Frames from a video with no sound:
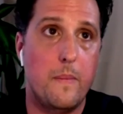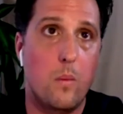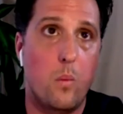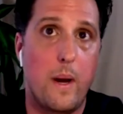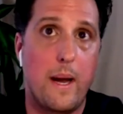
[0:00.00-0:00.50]

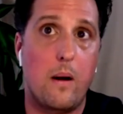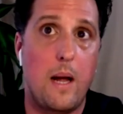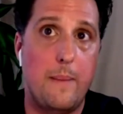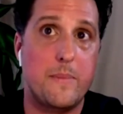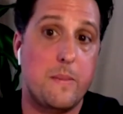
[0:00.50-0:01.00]

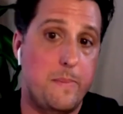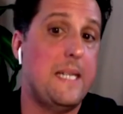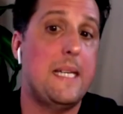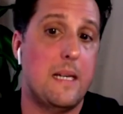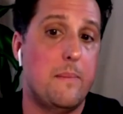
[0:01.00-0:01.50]
where I'm
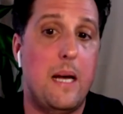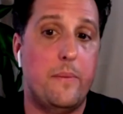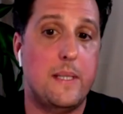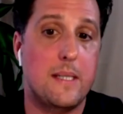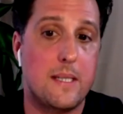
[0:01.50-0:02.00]
speaking
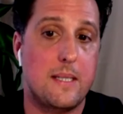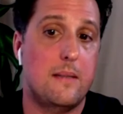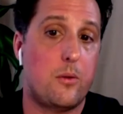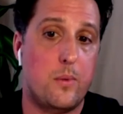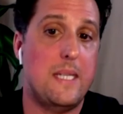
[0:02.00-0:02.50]
about these
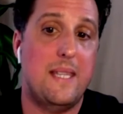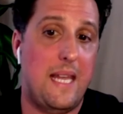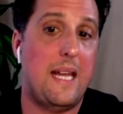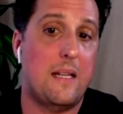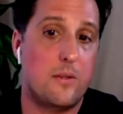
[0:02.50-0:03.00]
three
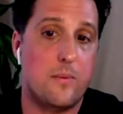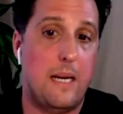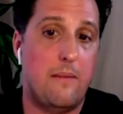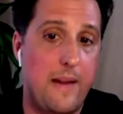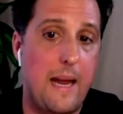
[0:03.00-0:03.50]
things,
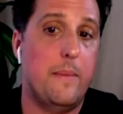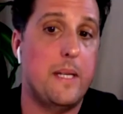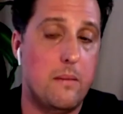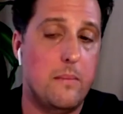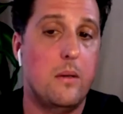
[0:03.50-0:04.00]
right? Family,
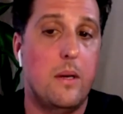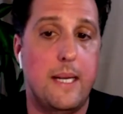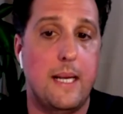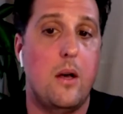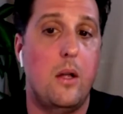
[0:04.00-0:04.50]

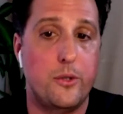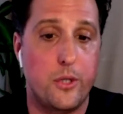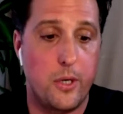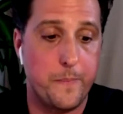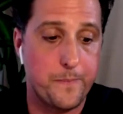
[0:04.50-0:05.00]
community, and
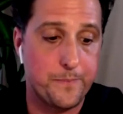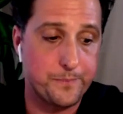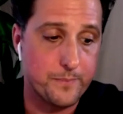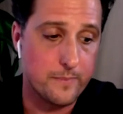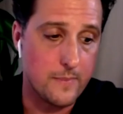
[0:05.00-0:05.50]
culture.
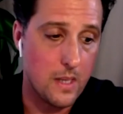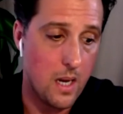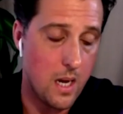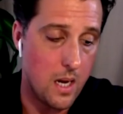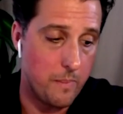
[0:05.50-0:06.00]

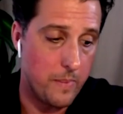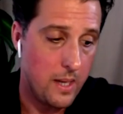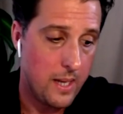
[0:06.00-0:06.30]
Um,